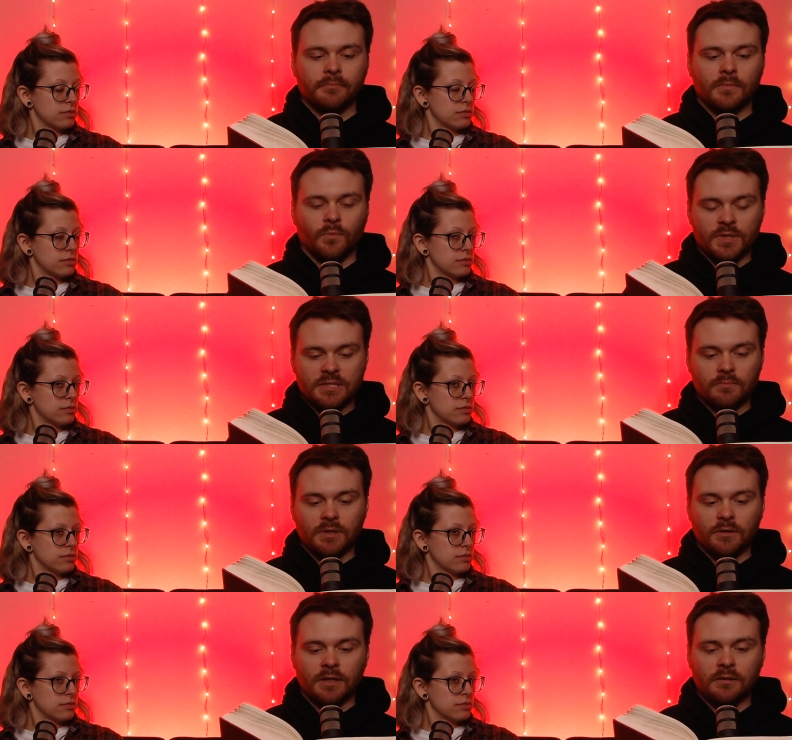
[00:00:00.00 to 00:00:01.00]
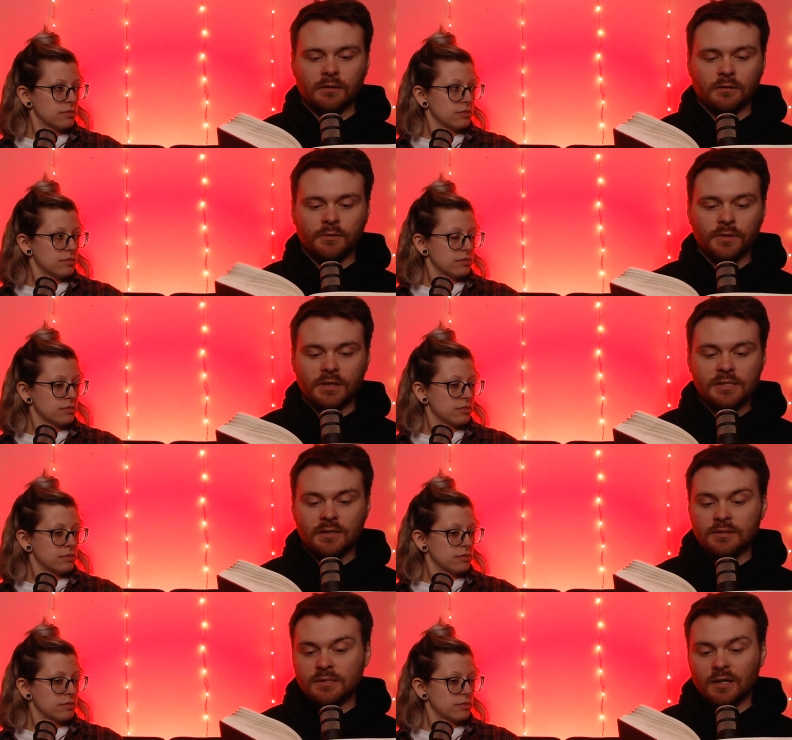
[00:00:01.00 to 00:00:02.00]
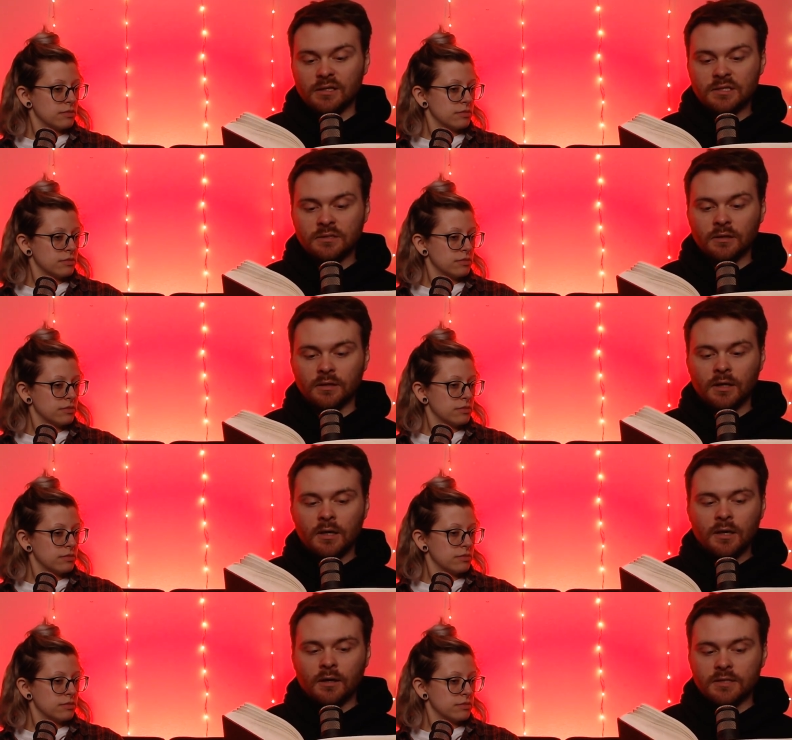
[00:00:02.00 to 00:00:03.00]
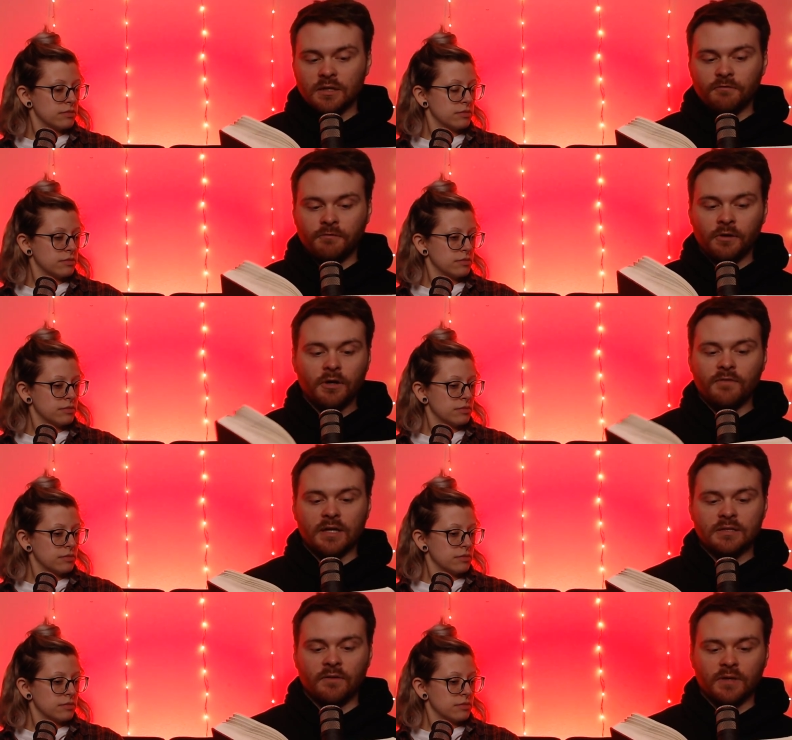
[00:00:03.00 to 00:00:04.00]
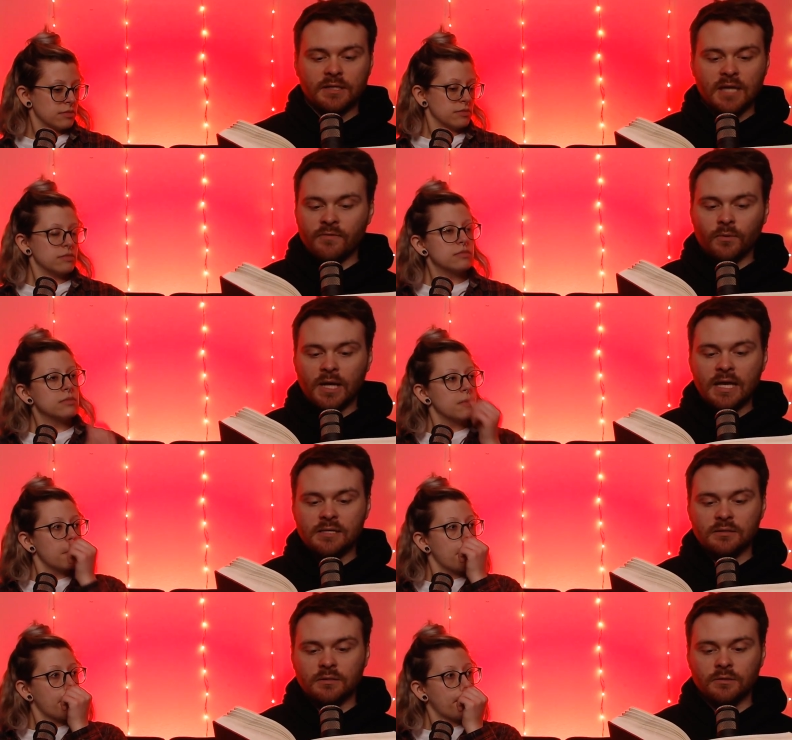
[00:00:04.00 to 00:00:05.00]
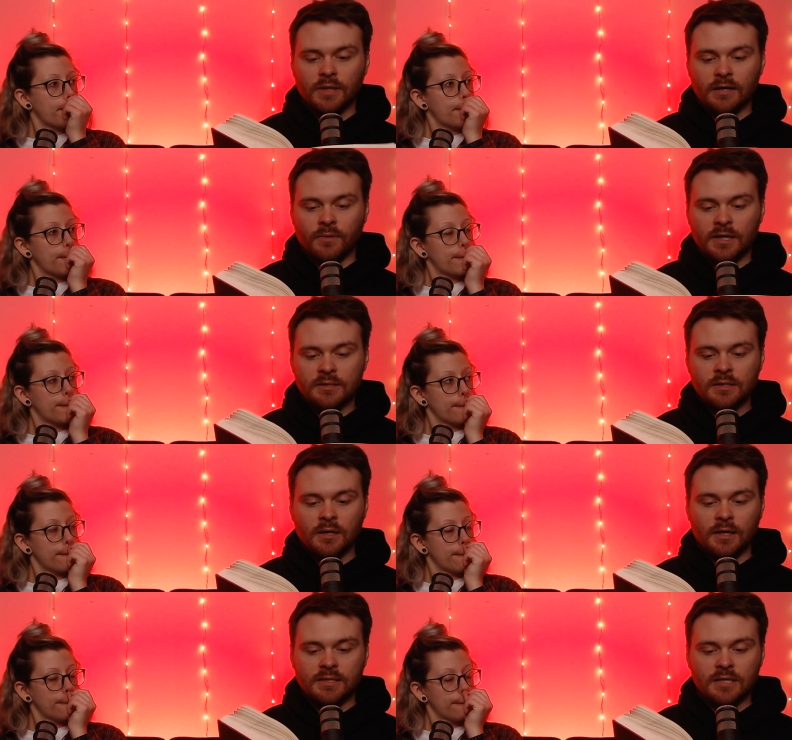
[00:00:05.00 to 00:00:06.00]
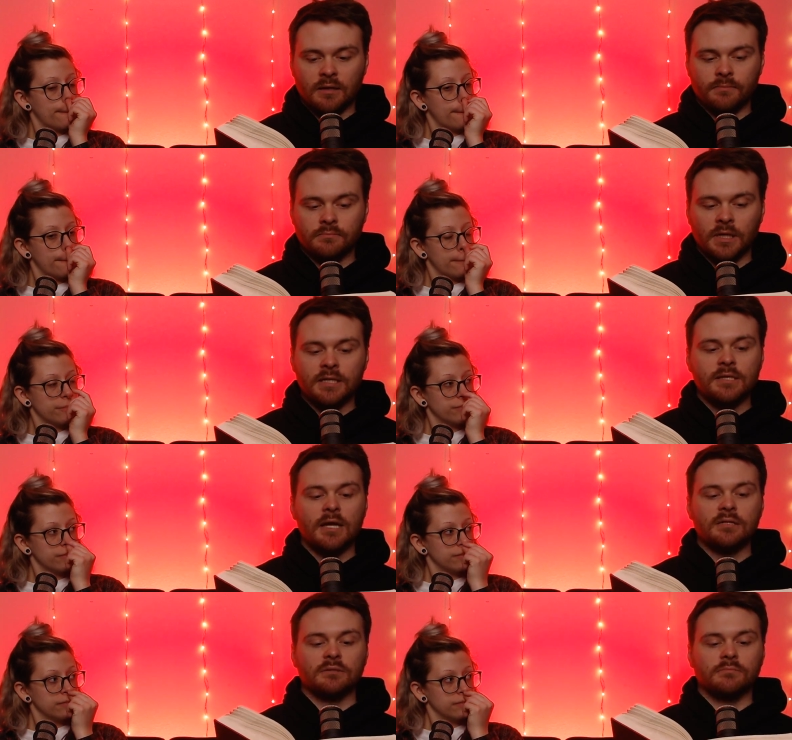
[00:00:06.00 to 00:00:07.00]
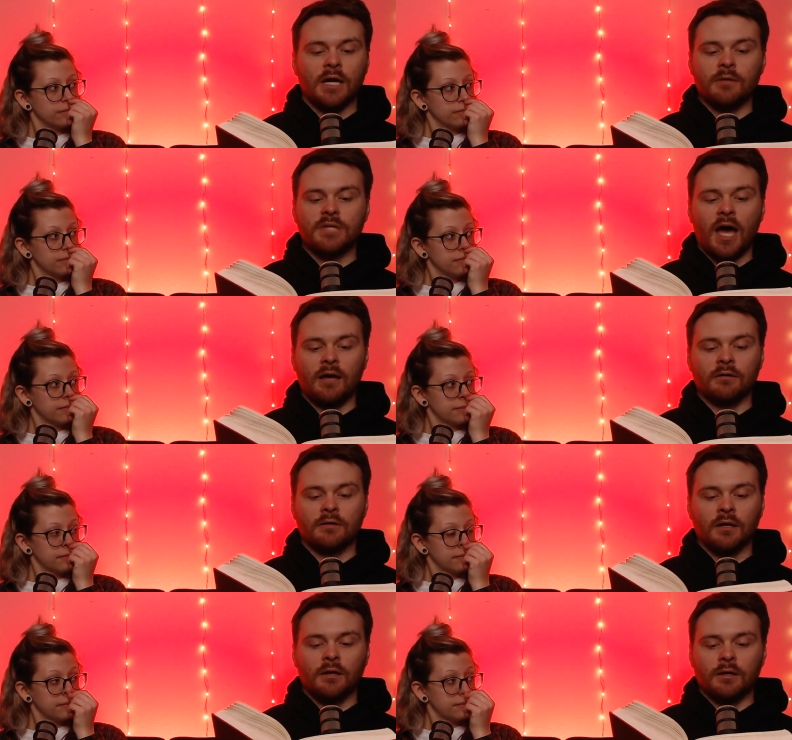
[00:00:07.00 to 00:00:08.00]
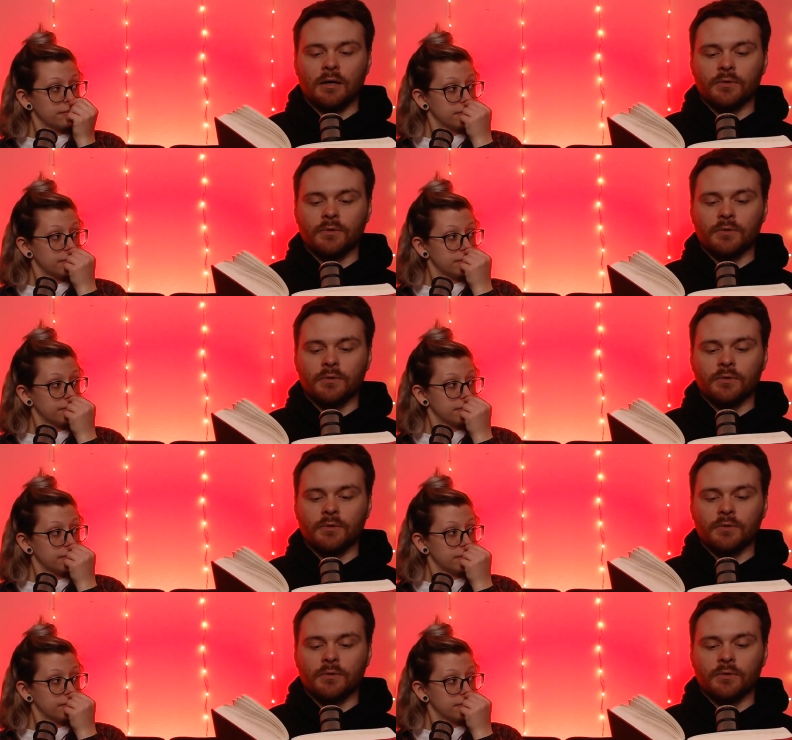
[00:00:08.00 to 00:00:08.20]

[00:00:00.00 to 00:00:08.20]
Speaker 1: Once the meal had concluded, Islanzadi stood, causing a flurry of activity as everyone hastened to do likewise, and said, It is late, I am tired, and I would